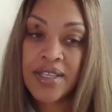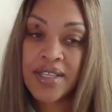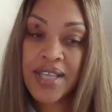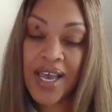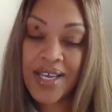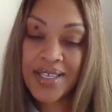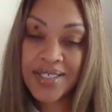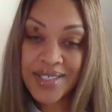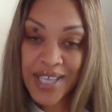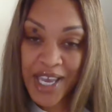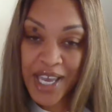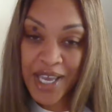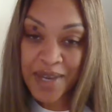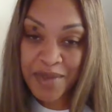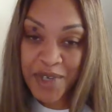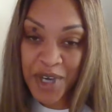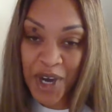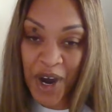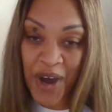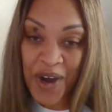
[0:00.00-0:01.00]
that
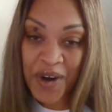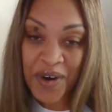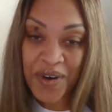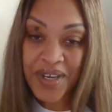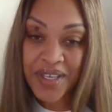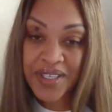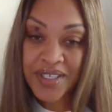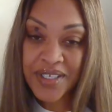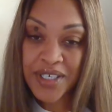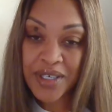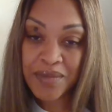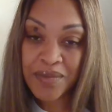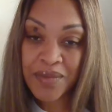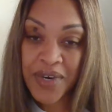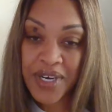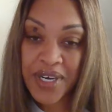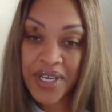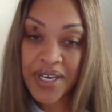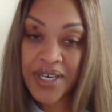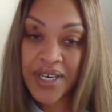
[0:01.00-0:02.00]
same daughter ended up
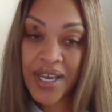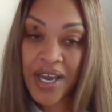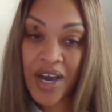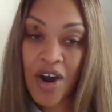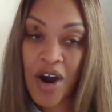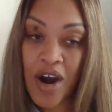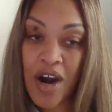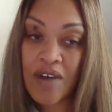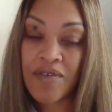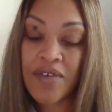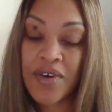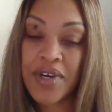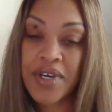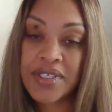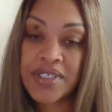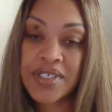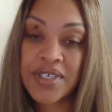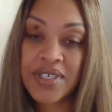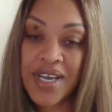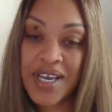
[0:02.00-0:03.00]
winning the Harvard
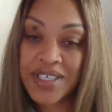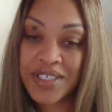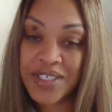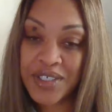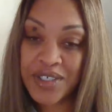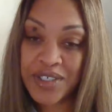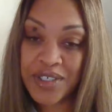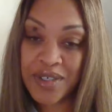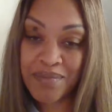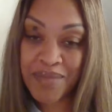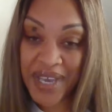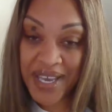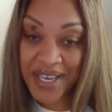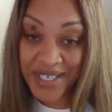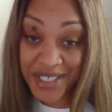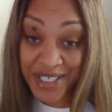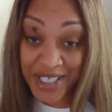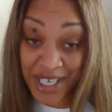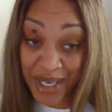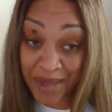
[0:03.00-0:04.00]
International
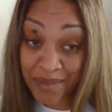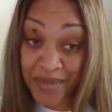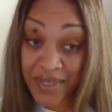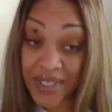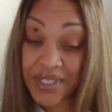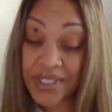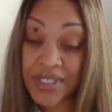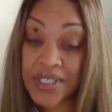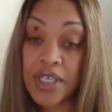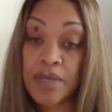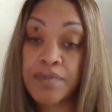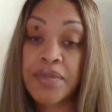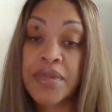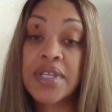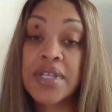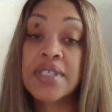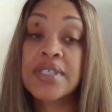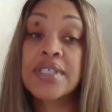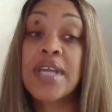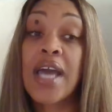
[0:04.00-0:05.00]
Debate Championship
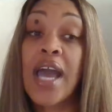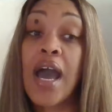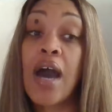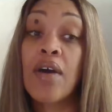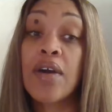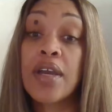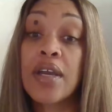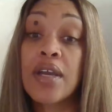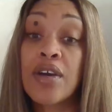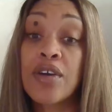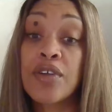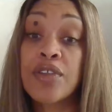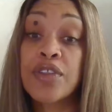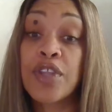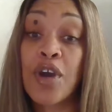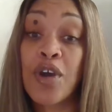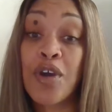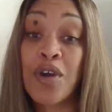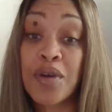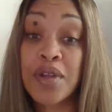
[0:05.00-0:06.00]
and is now in her
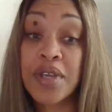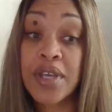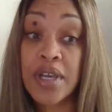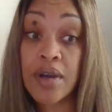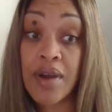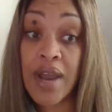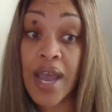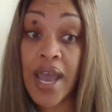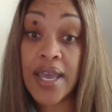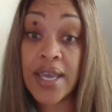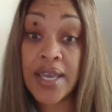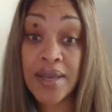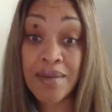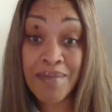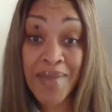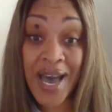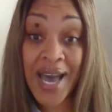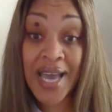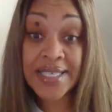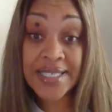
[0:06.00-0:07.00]
third year at
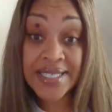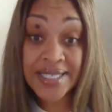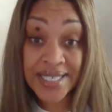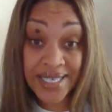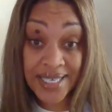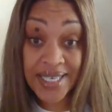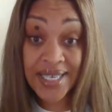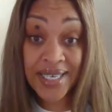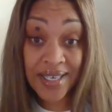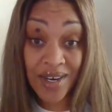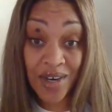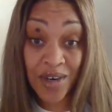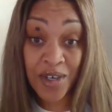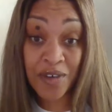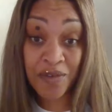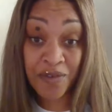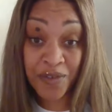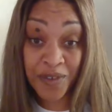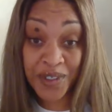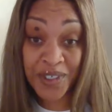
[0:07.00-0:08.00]
MIT
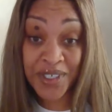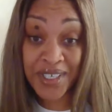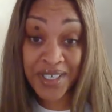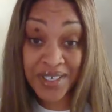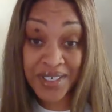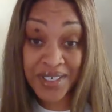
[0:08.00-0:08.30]
on a full Come